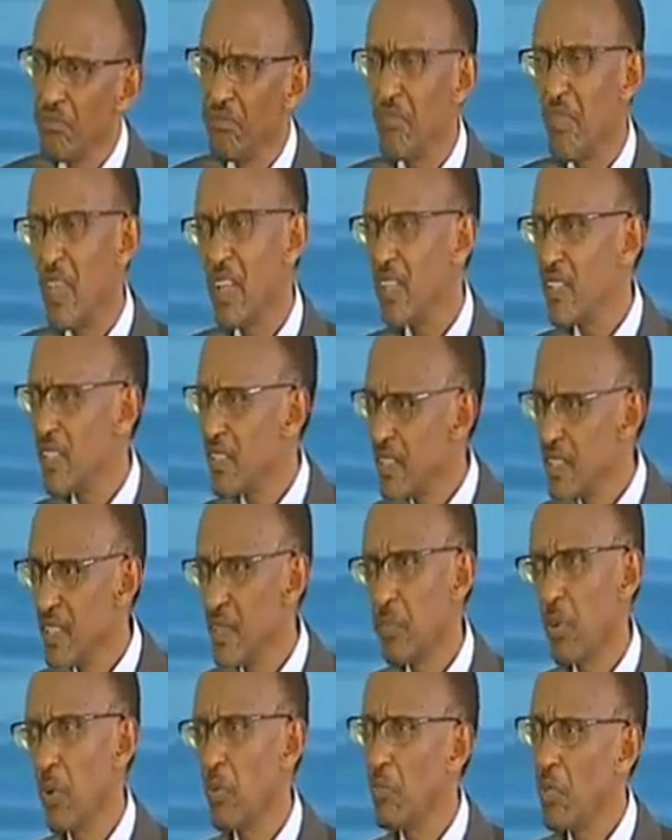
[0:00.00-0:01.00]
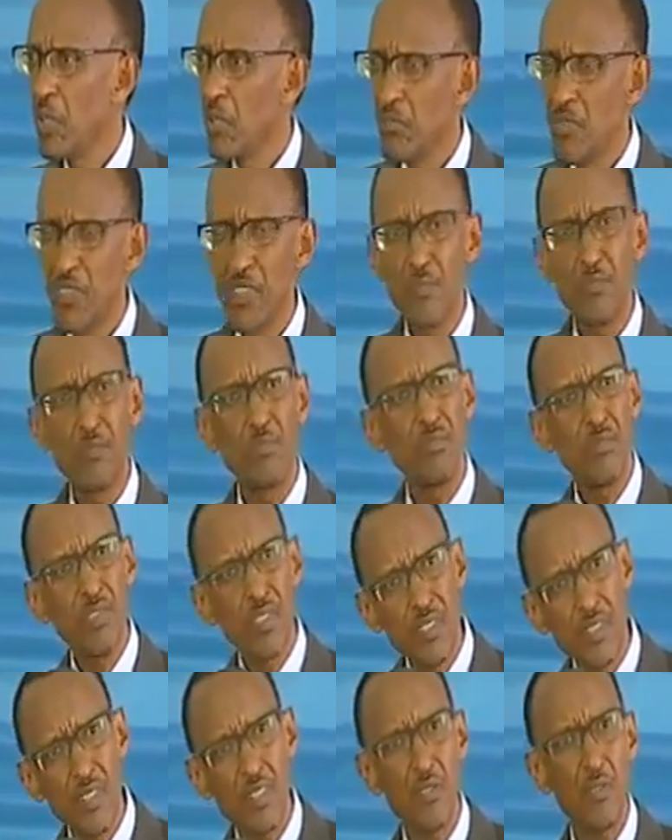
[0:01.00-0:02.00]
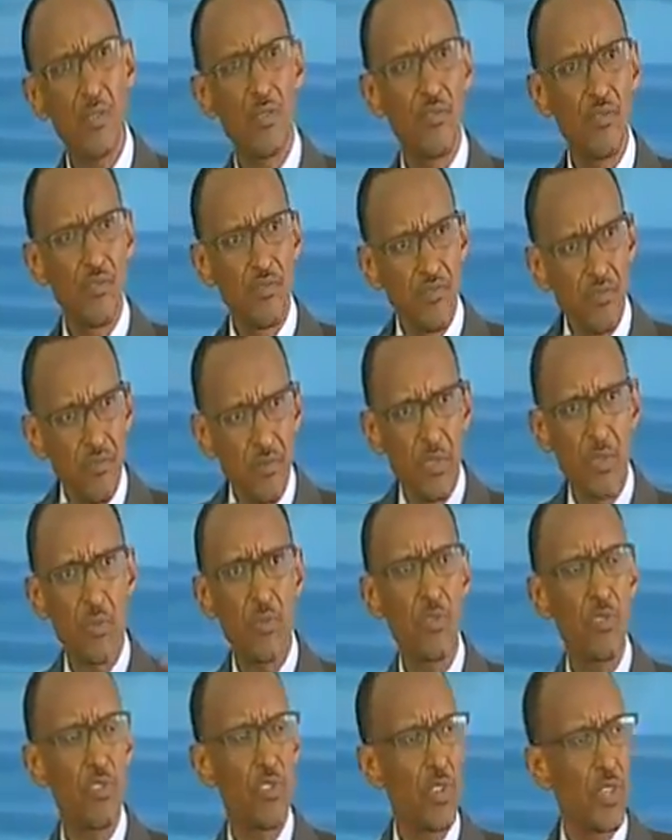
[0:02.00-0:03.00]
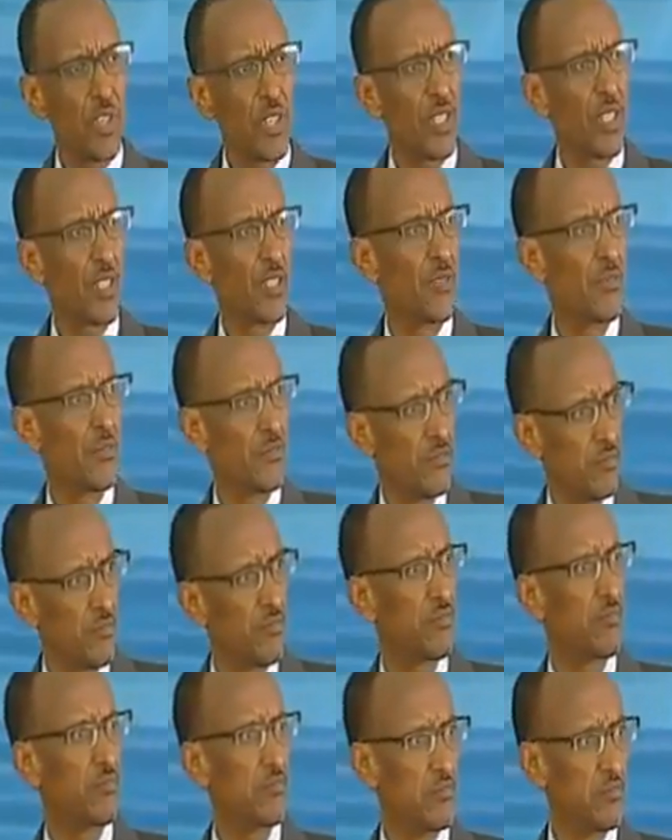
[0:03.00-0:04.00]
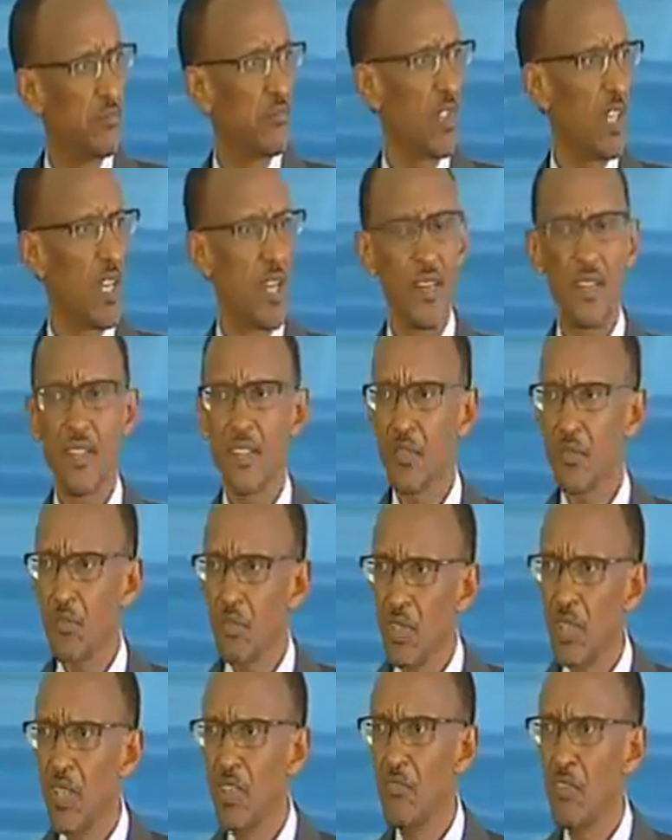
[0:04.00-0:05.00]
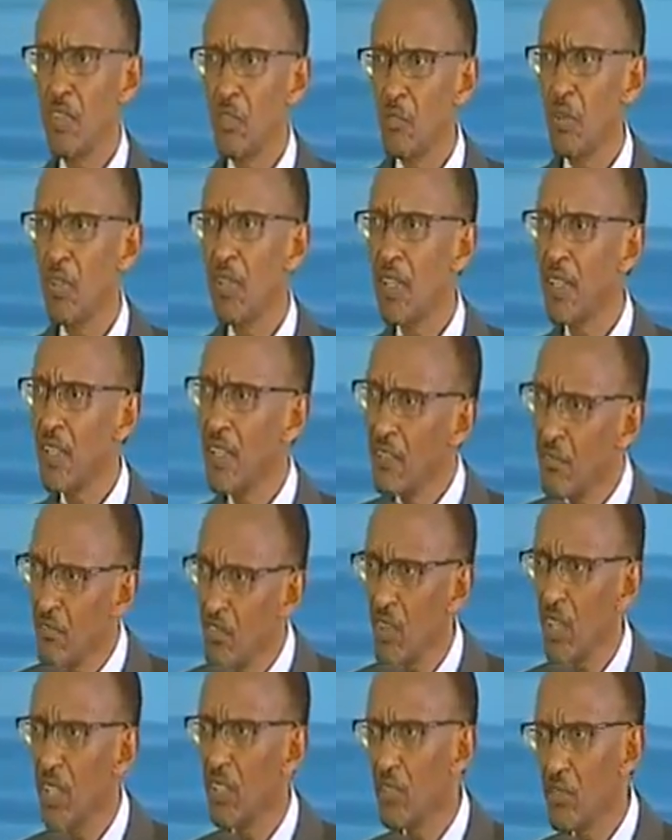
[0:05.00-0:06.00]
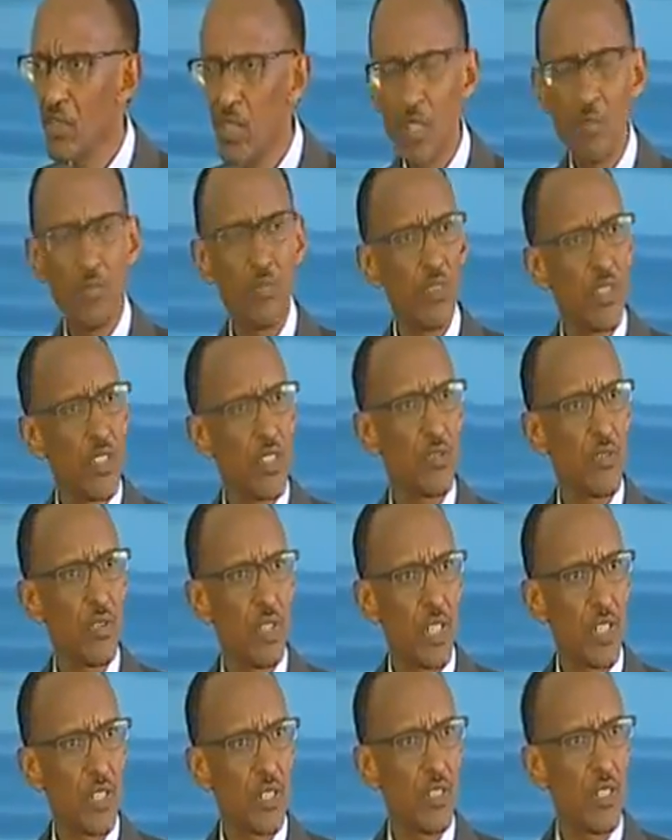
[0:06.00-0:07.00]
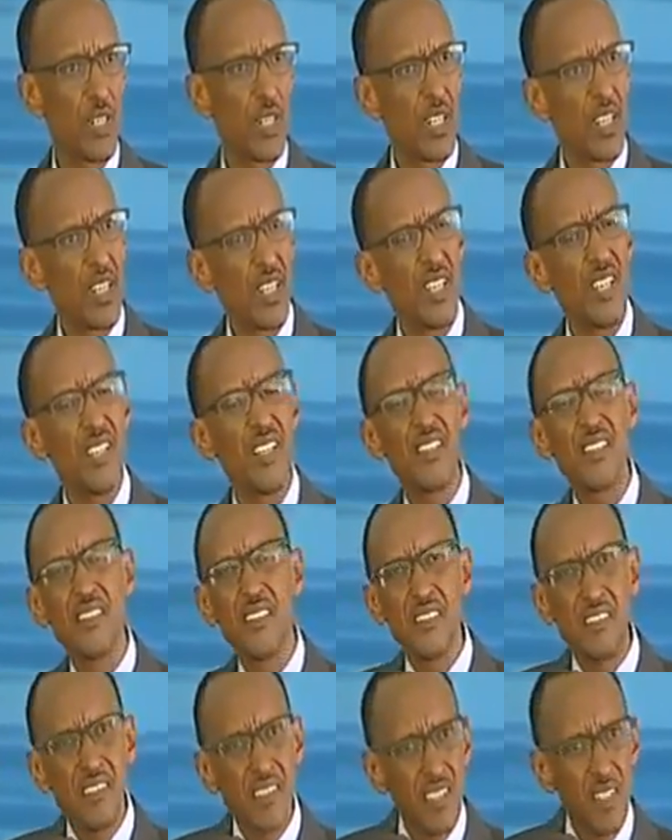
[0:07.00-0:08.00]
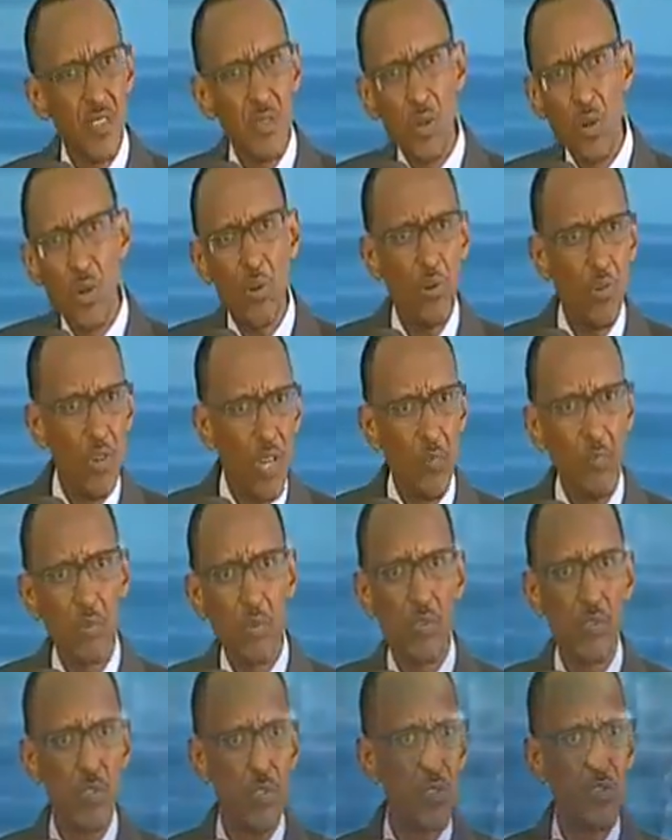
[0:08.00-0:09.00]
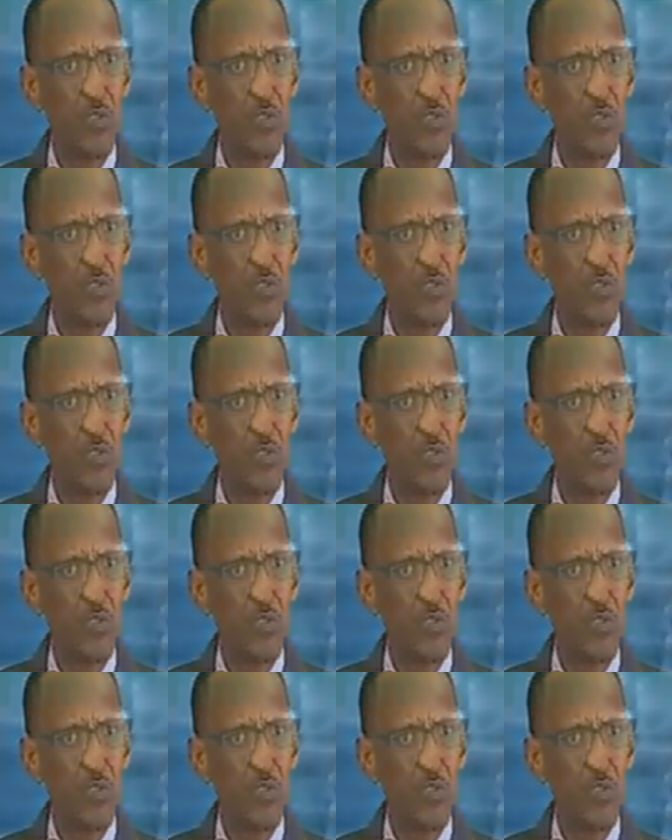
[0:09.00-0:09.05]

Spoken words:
There are still problems. Instead of you joining hands with everybody and trying to help this situation, this whole approach